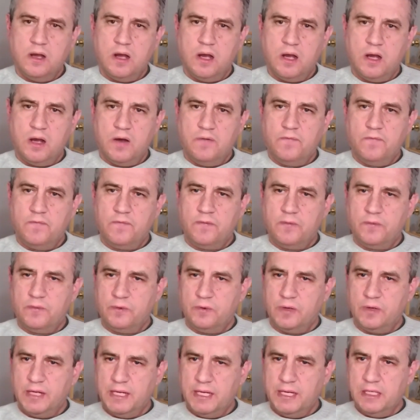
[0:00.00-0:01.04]
of
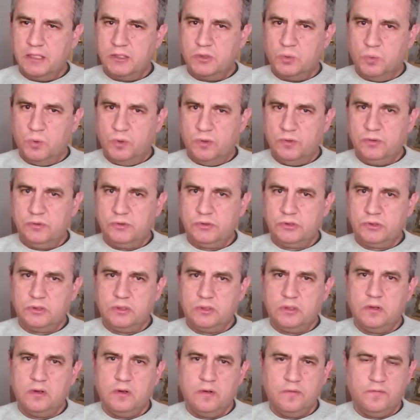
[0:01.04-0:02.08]
all Inge's wounds
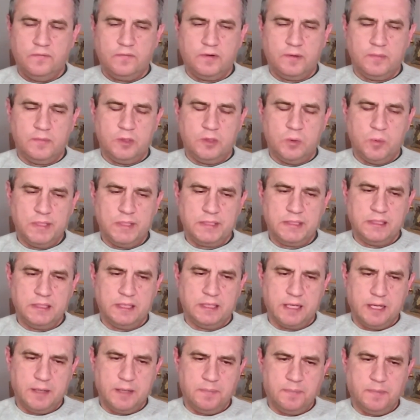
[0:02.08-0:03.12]
from the Western
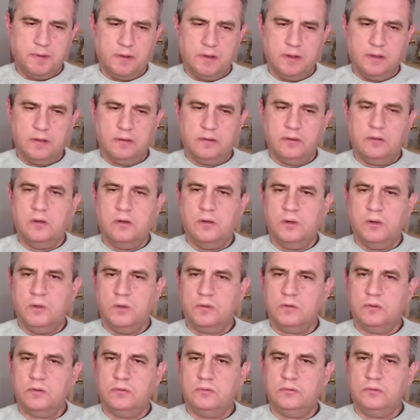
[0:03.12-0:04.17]
Cape
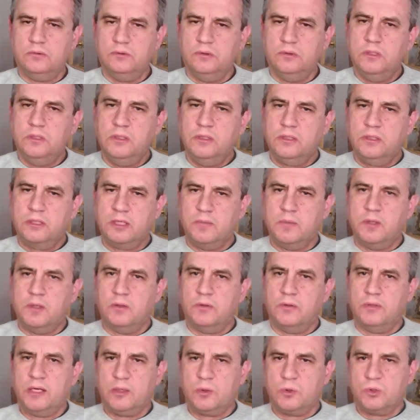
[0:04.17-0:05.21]
local
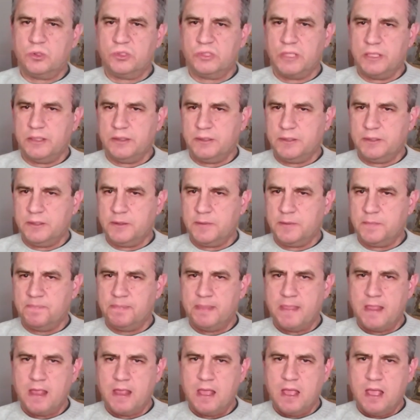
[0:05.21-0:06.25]
criminal record center.
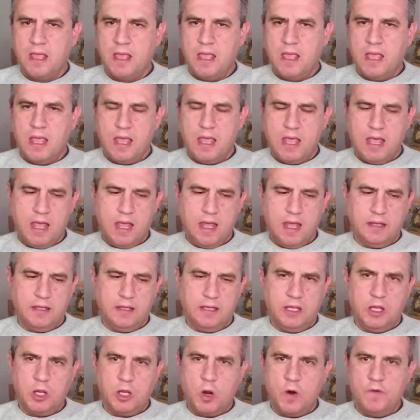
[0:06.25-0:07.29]
And
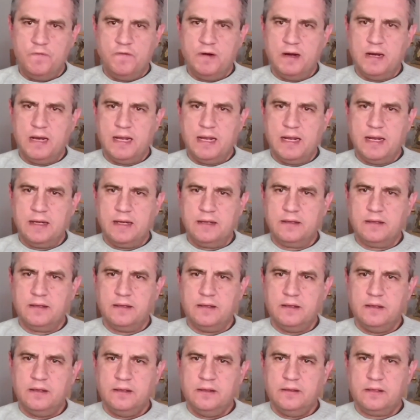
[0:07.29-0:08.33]
he overlaid
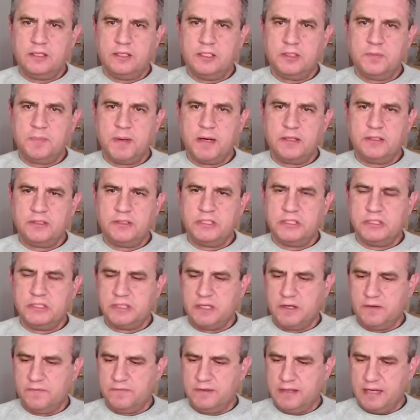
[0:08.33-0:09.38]
transparencies
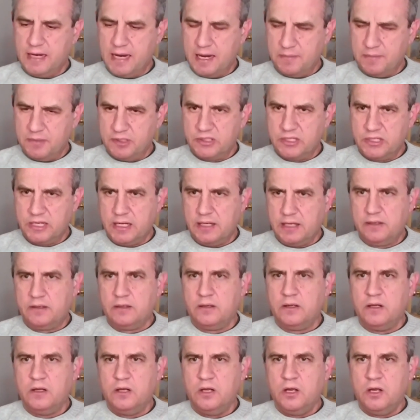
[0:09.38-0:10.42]
of the hammer's head
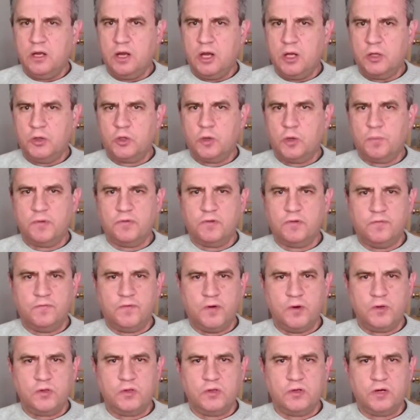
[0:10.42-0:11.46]
on top of the
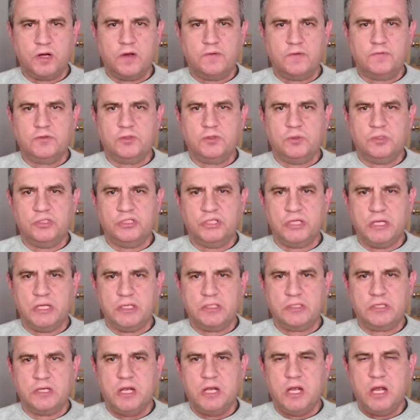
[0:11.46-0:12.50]
photographs to
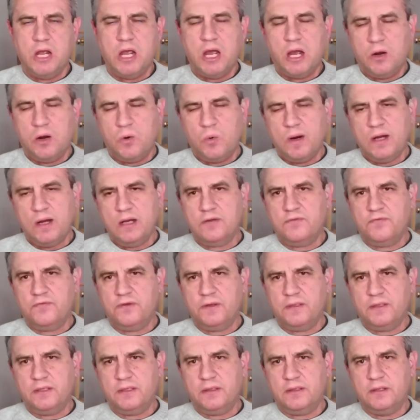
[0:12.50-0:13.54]
assess how well it
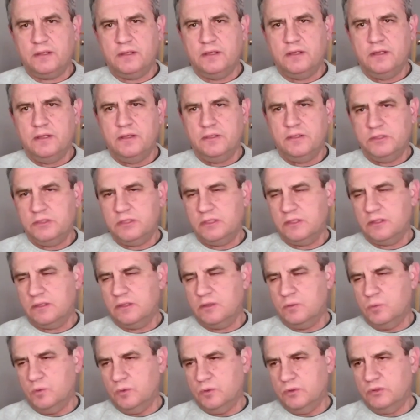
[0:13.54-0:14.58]
fitted the
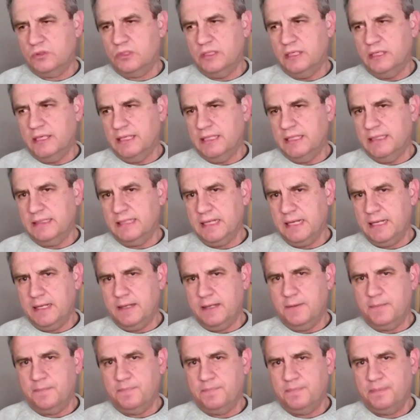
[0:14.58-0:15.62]
circular wounds on Inge's head.